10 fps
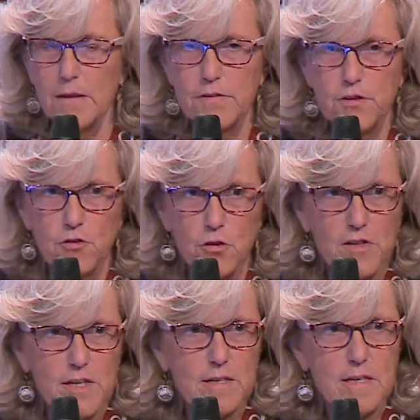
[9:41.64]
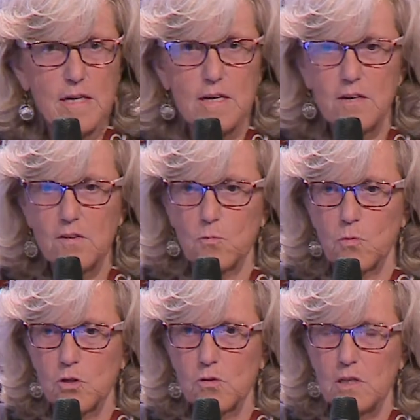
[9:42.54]
So the idea is
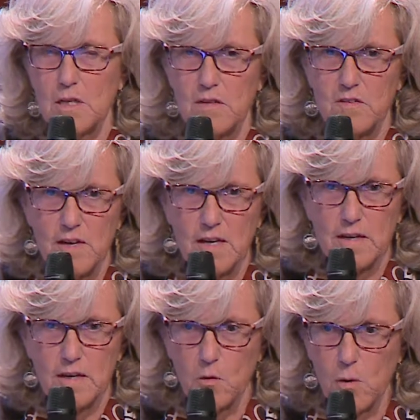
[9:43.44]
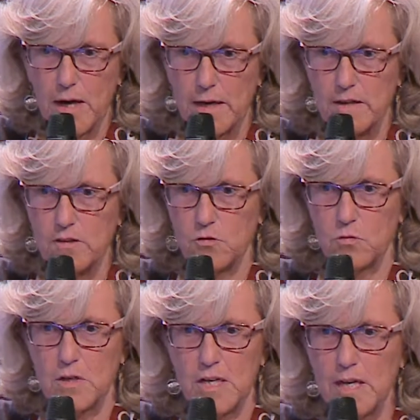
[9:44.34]
what is really required is
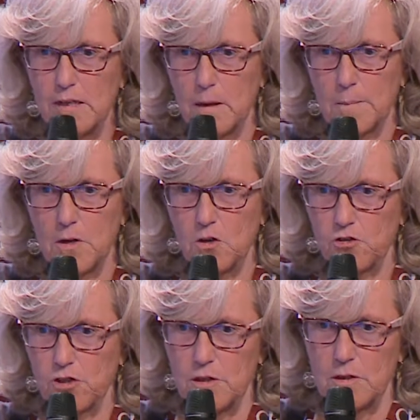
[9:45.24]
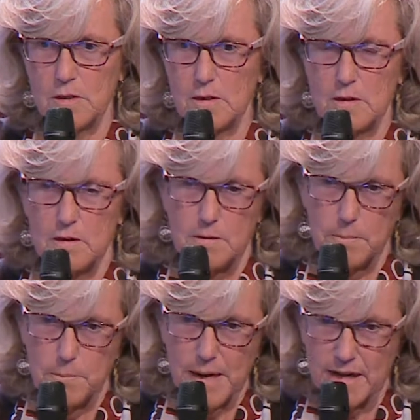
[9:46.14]
to create an emerging
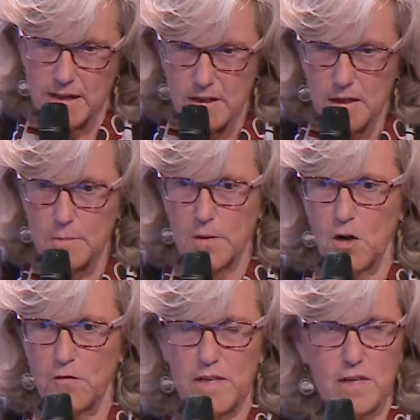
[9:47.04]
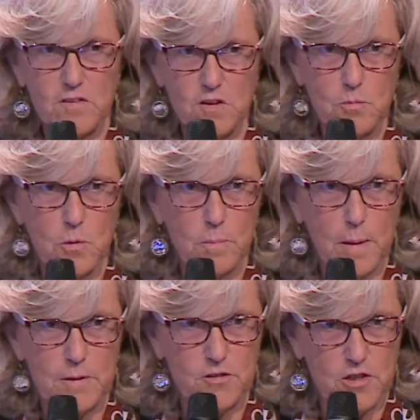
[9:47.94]
paradigm of an accessible
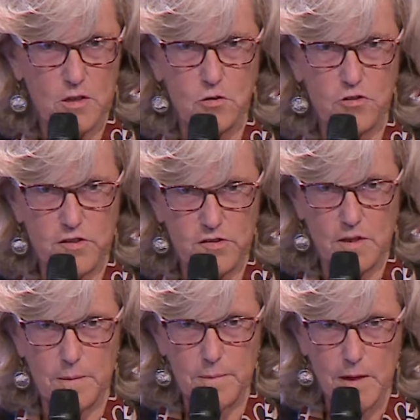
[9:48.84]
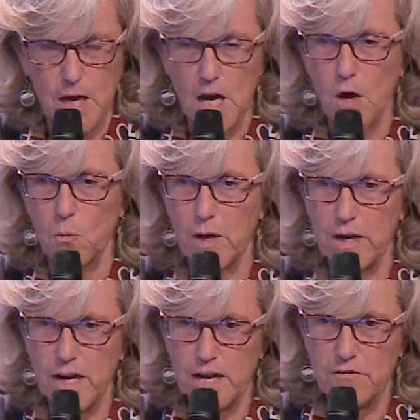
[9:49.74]
publishing ecosystem
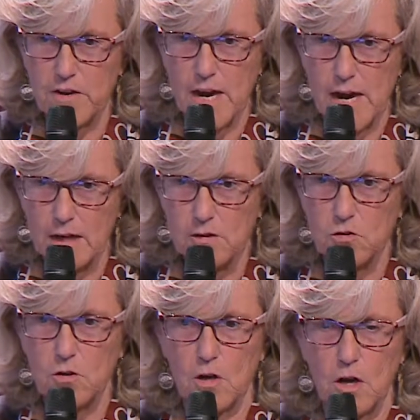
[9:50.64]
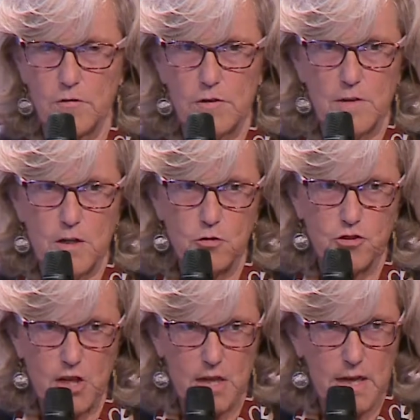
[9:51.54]
where every actor of the value
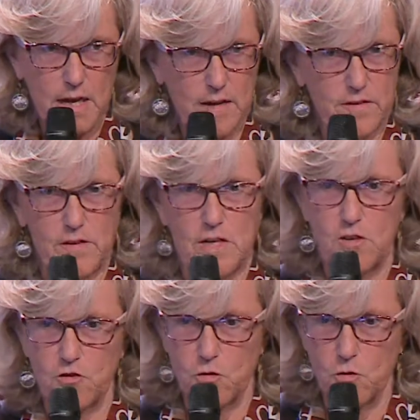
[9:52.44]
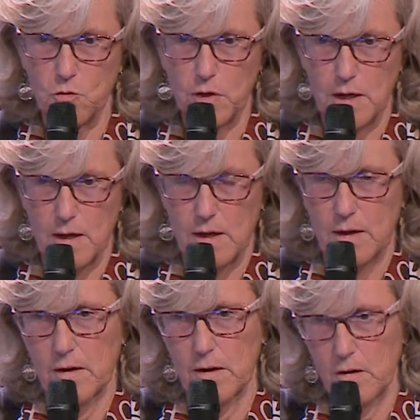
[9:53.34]
chain has its own
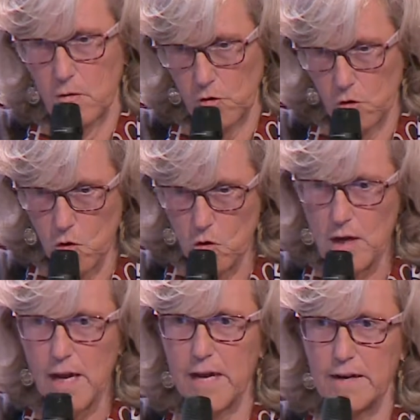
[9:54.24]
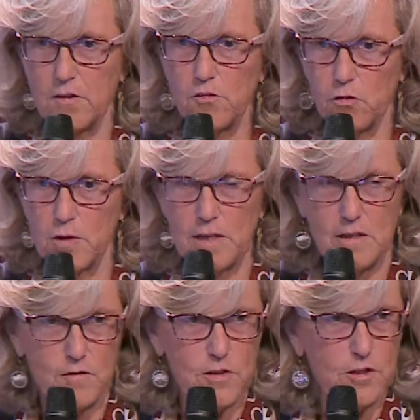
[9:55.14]
role and its own
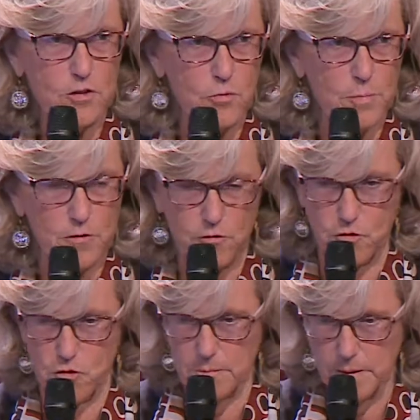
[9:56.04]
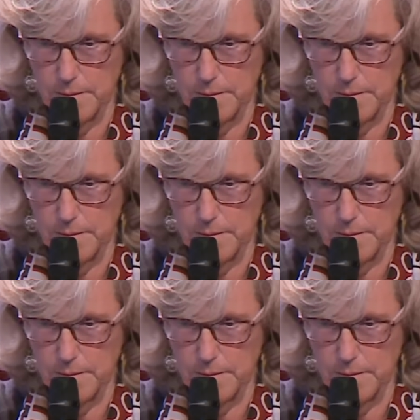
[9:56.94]
activity to perform.